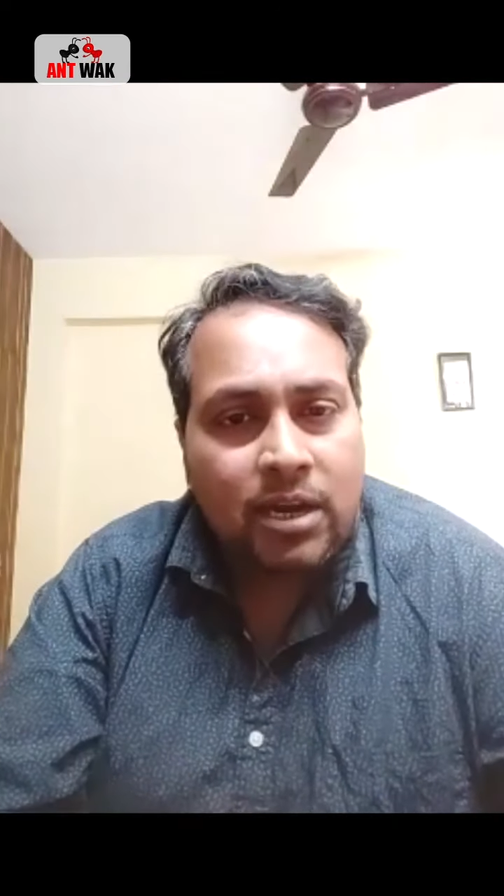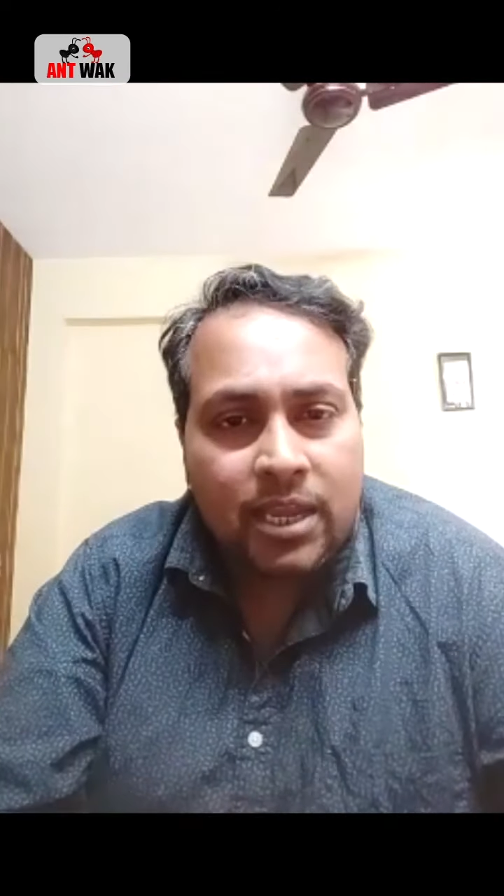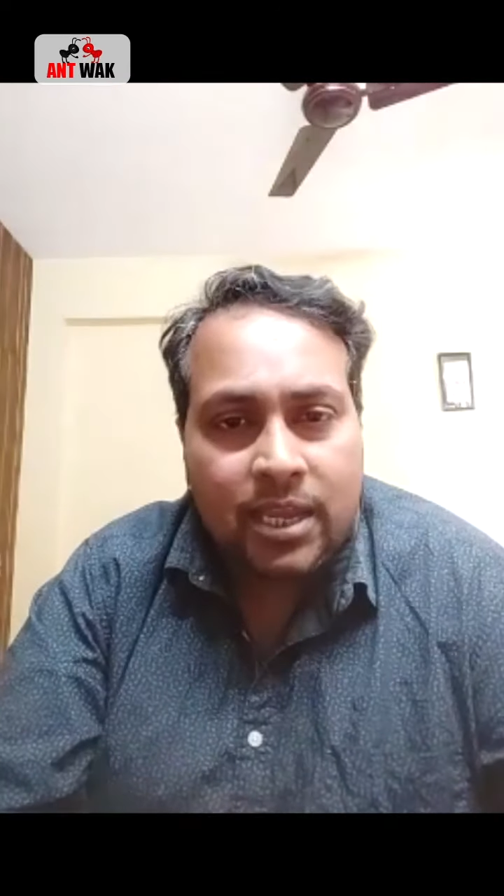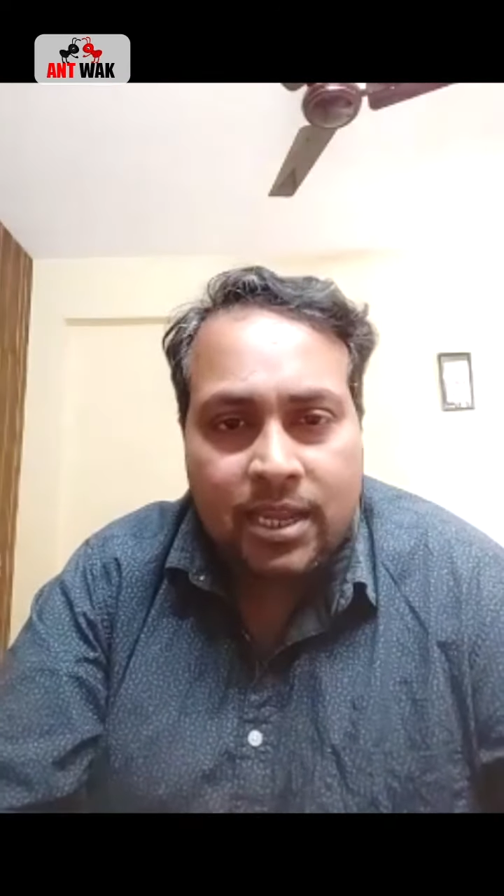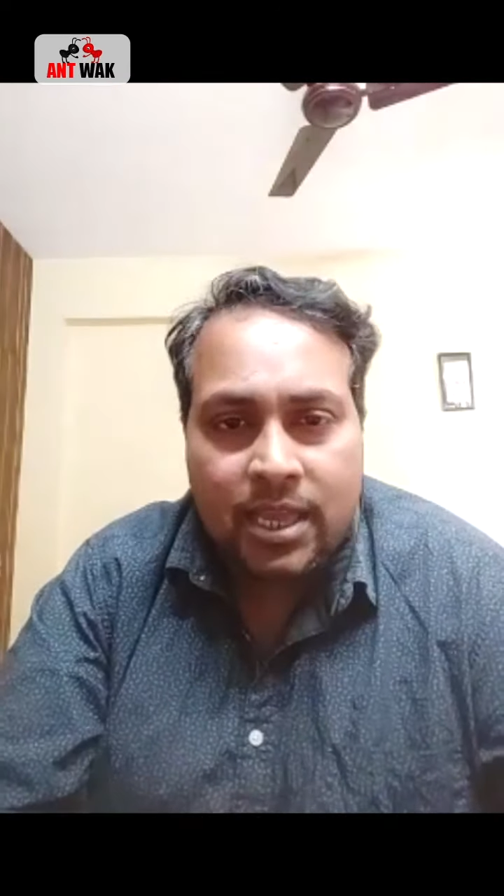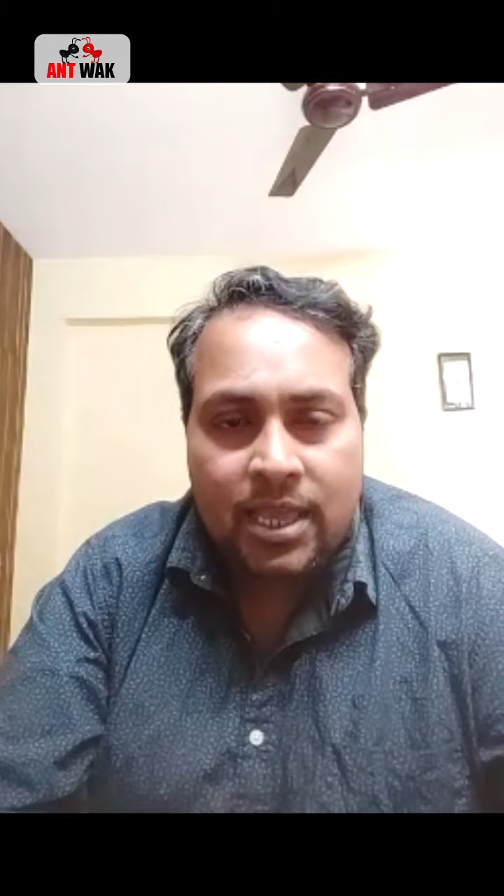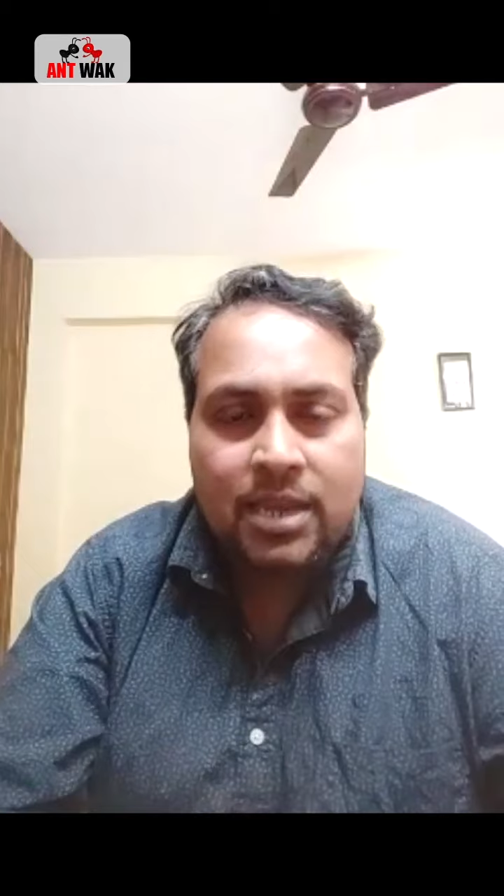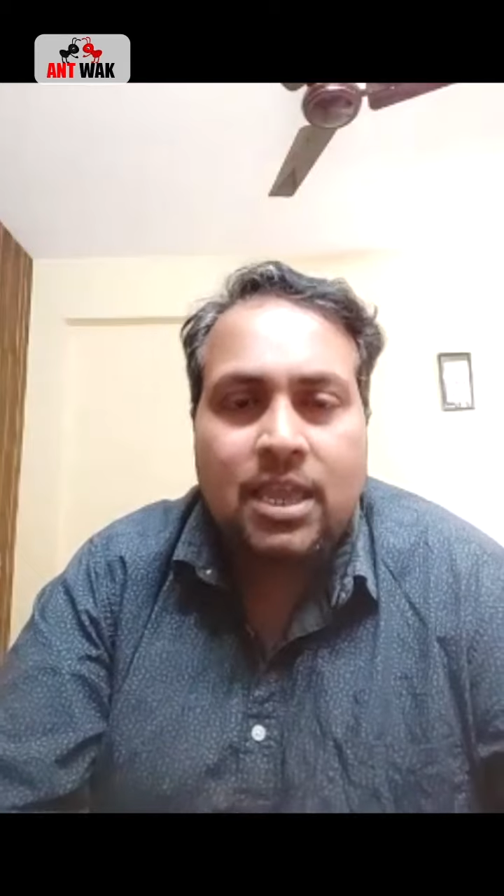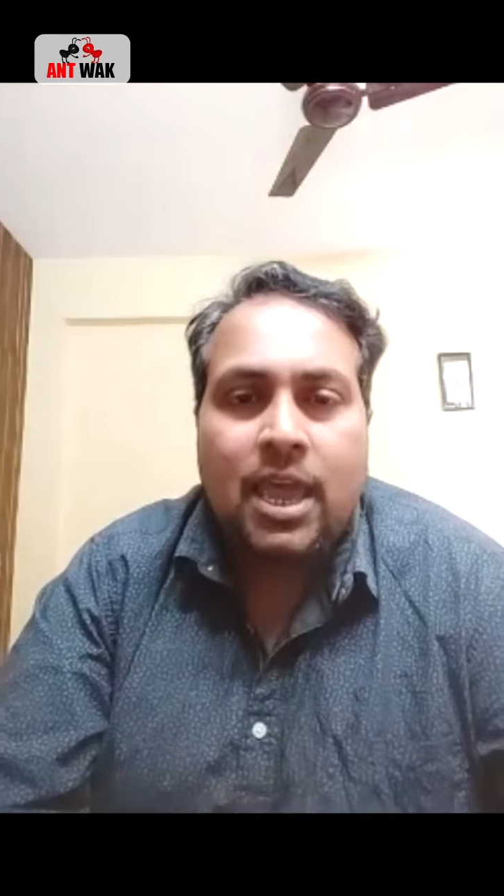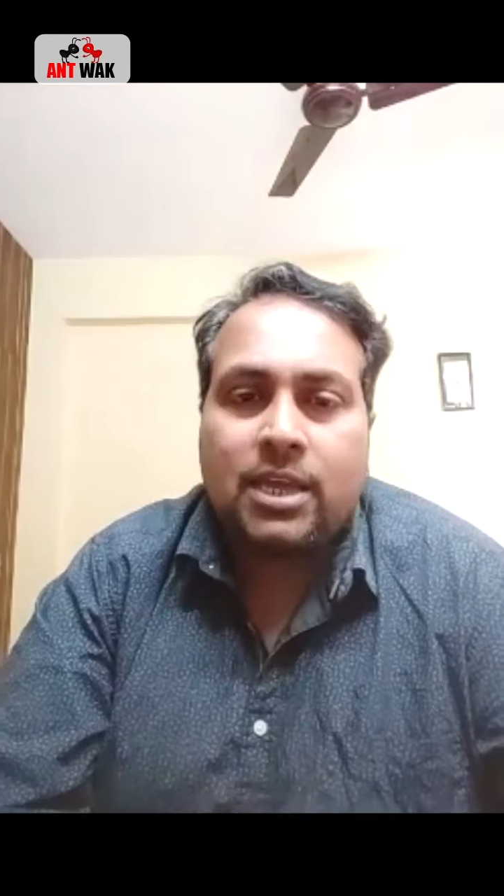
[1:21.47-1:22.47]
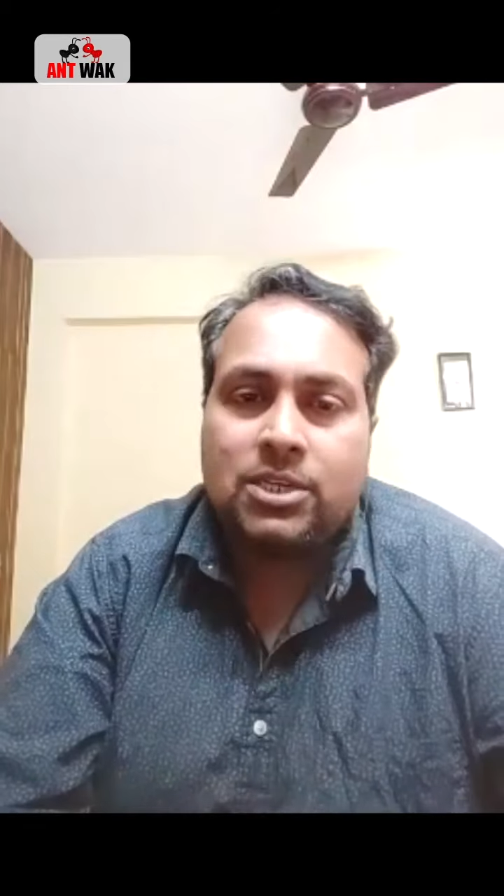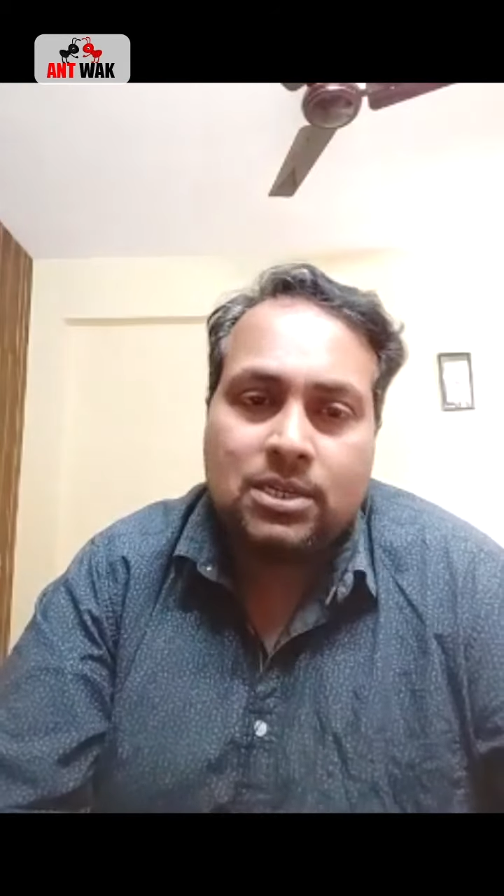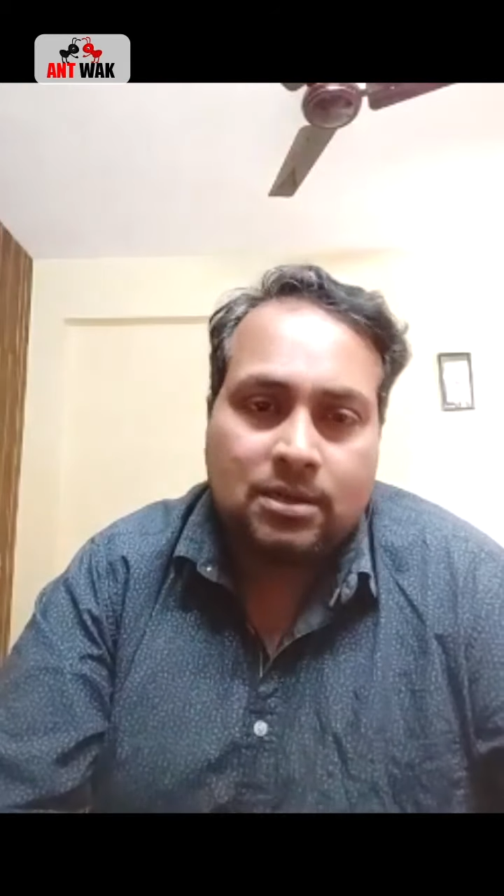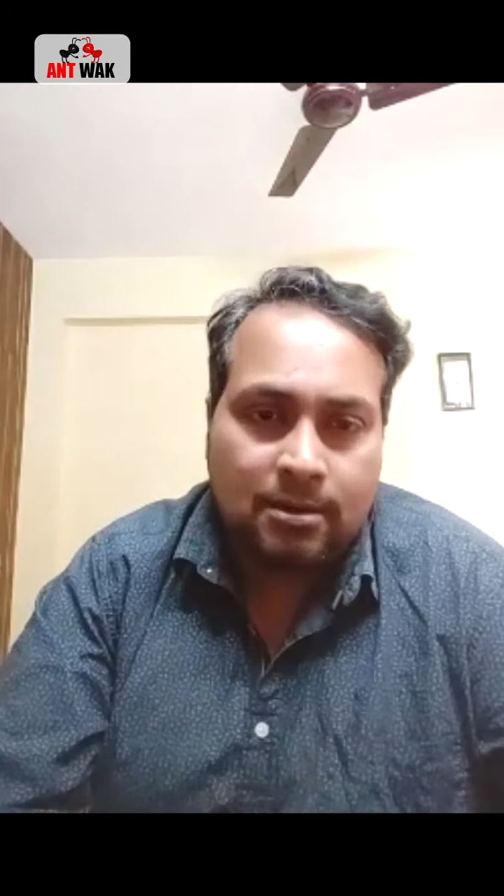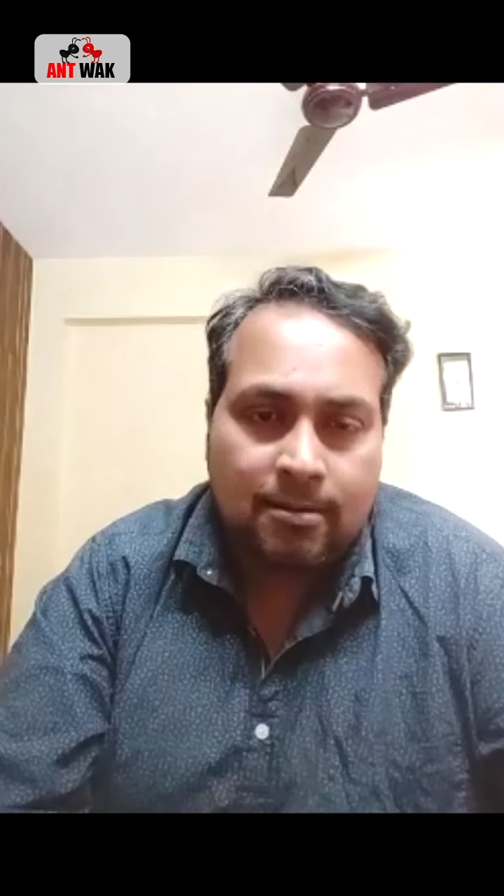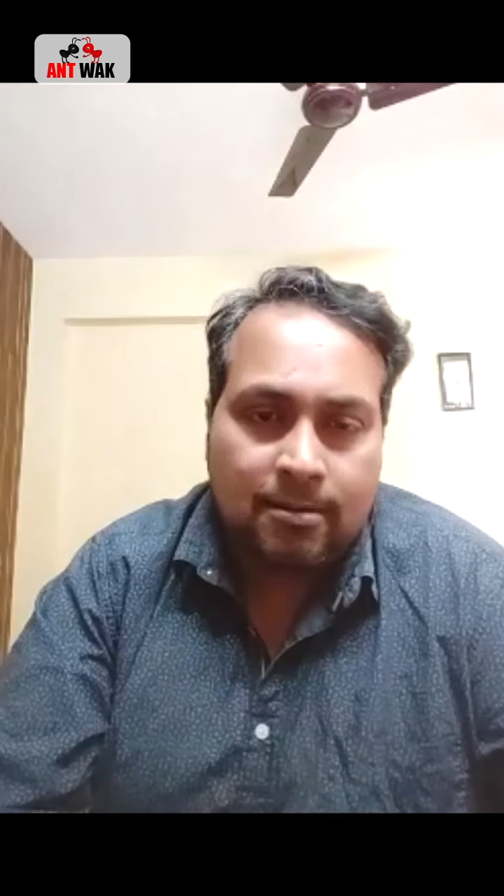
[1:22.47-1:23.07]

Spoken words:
taken any action